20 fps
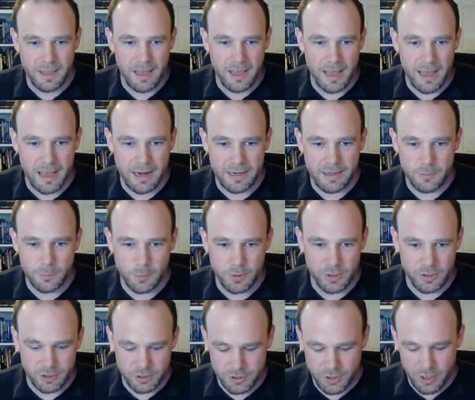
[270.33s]
and we're going
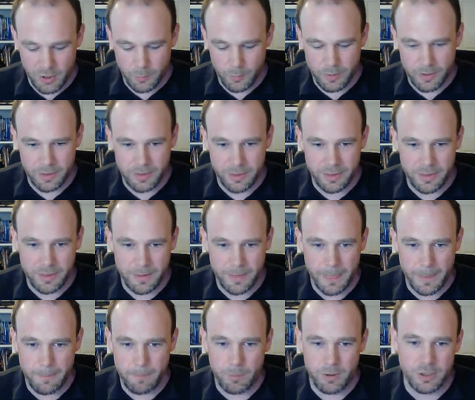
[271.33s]
to start with
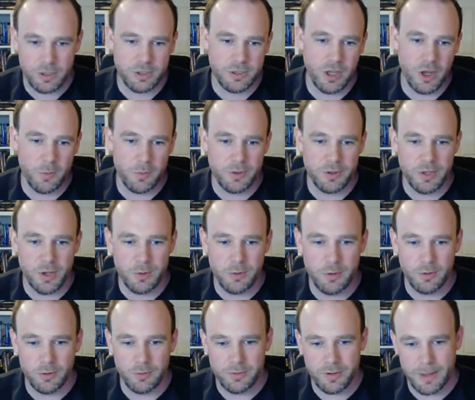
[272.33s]
we're going to start with no
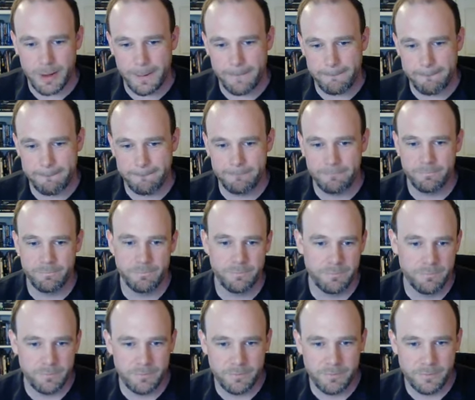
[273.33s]
glory.
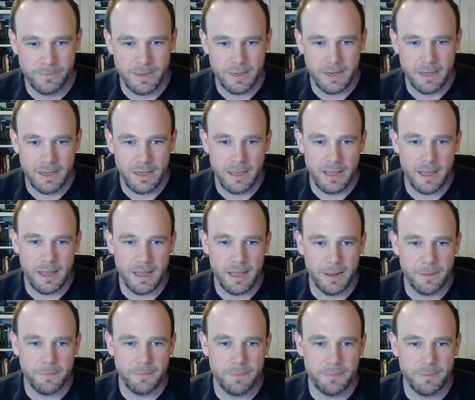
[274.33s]

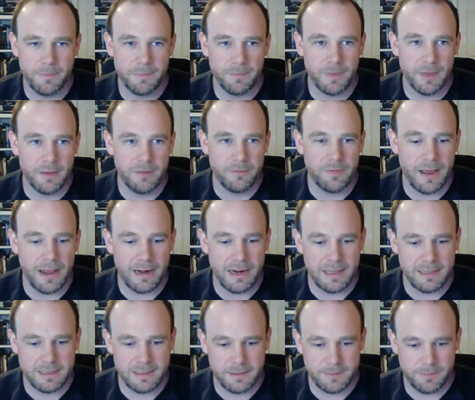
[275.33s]
Um, in fact,
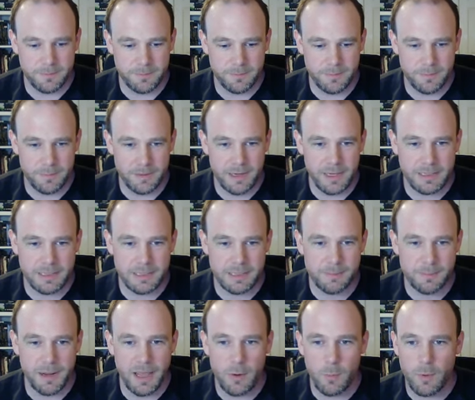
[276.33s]
let's let's
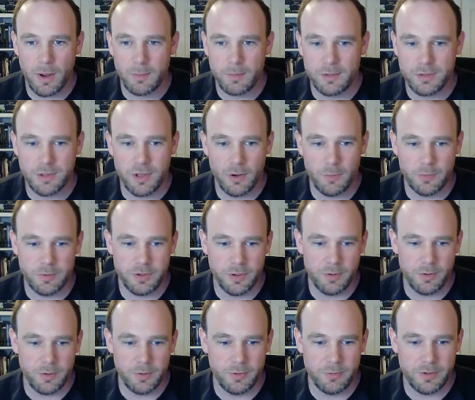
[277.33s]
explain why we start with no
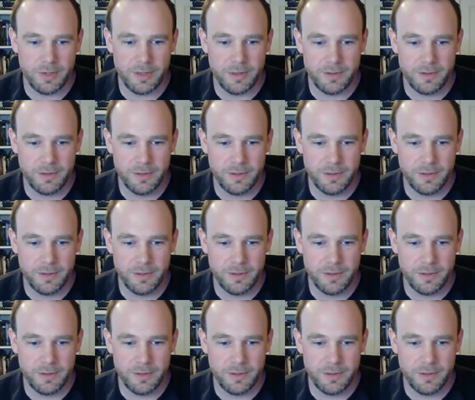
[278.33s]
glory.